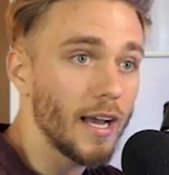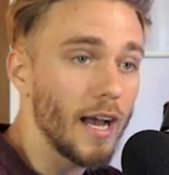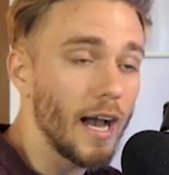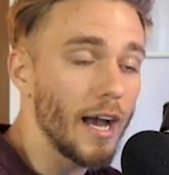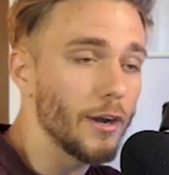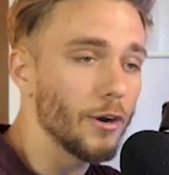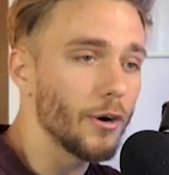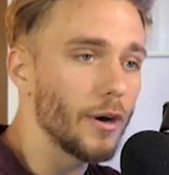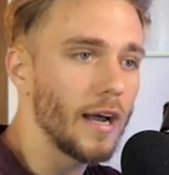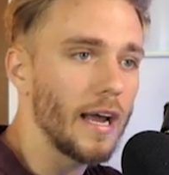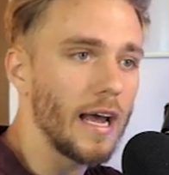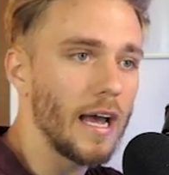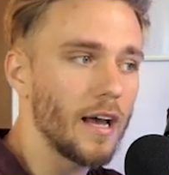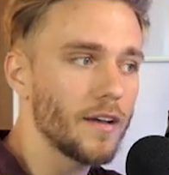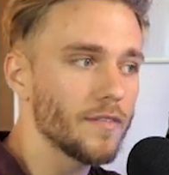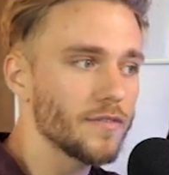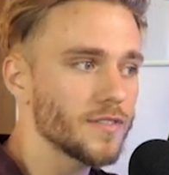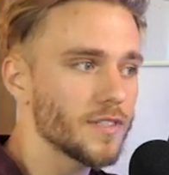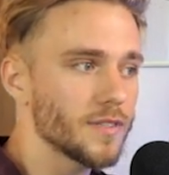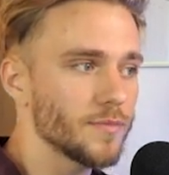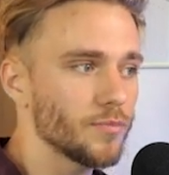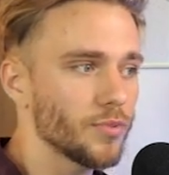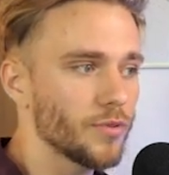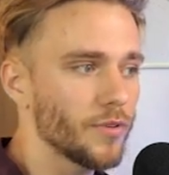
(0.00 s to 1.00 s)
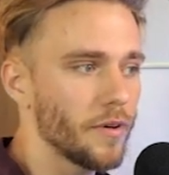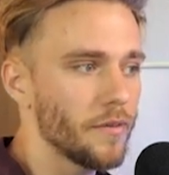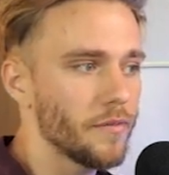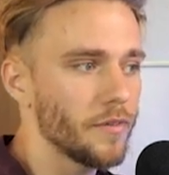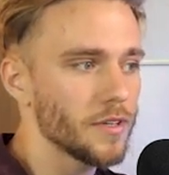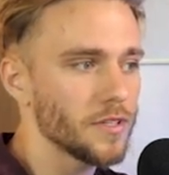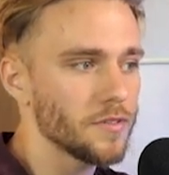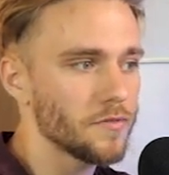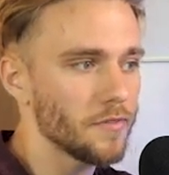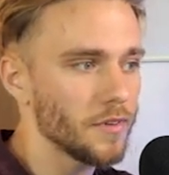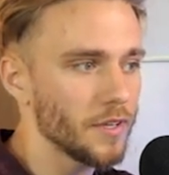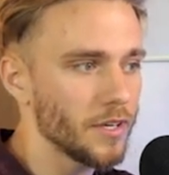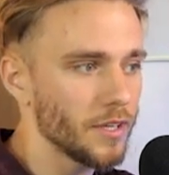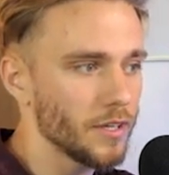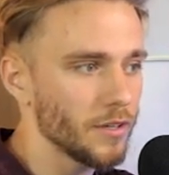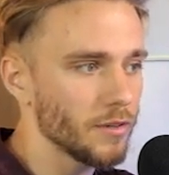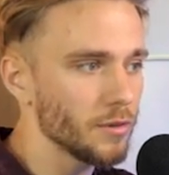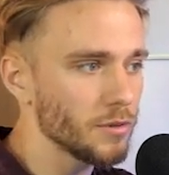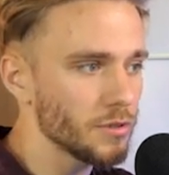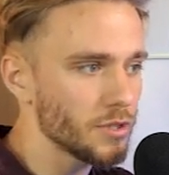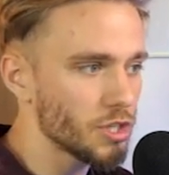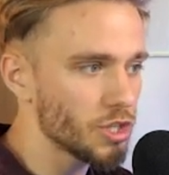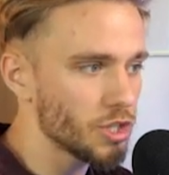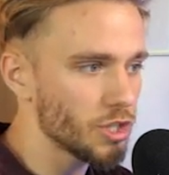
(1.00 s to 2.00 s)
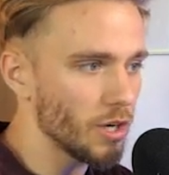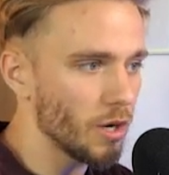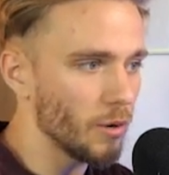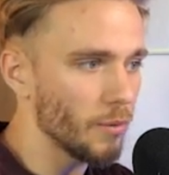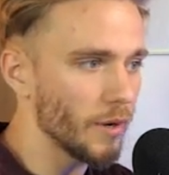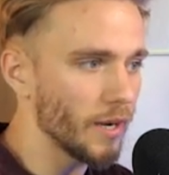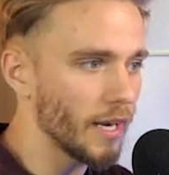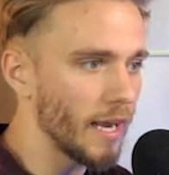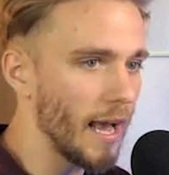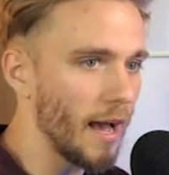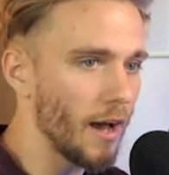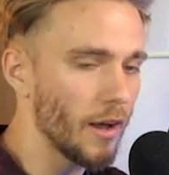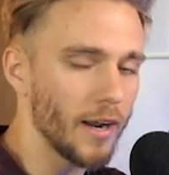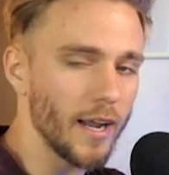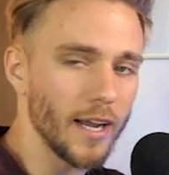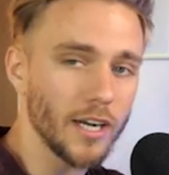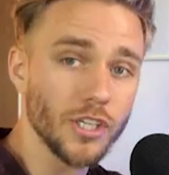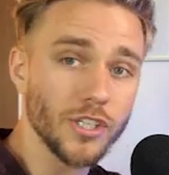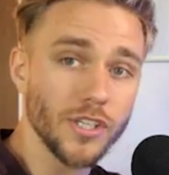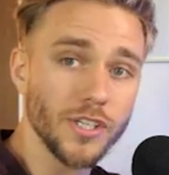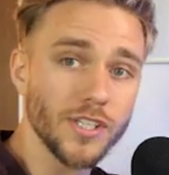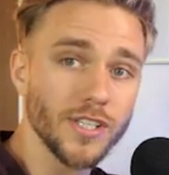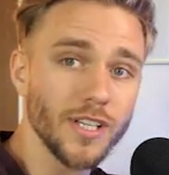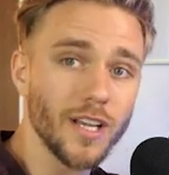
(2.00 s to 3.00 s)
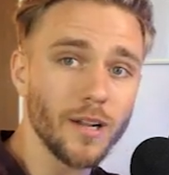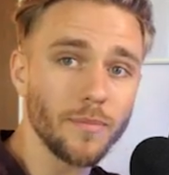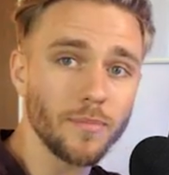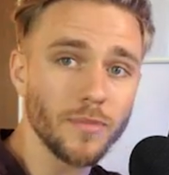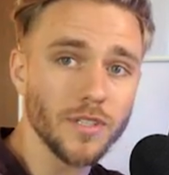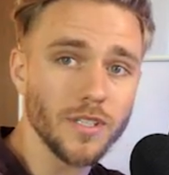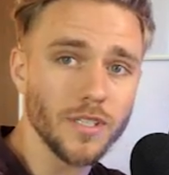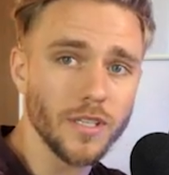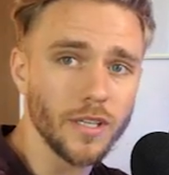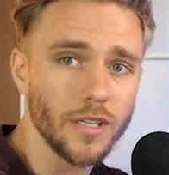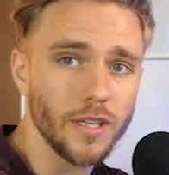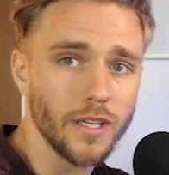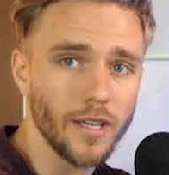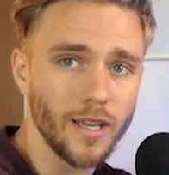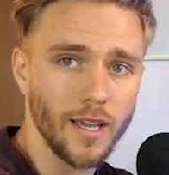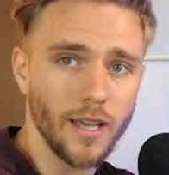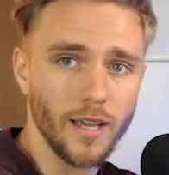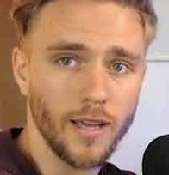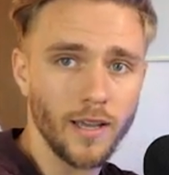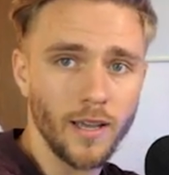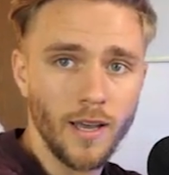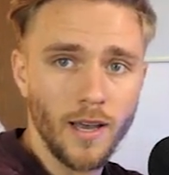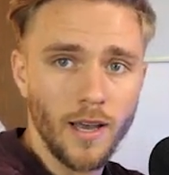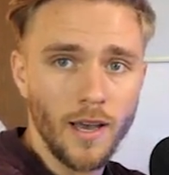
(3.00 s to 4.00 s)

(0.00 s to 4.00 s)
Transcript: I know I have some previous videos showing how to actually set up the CDK,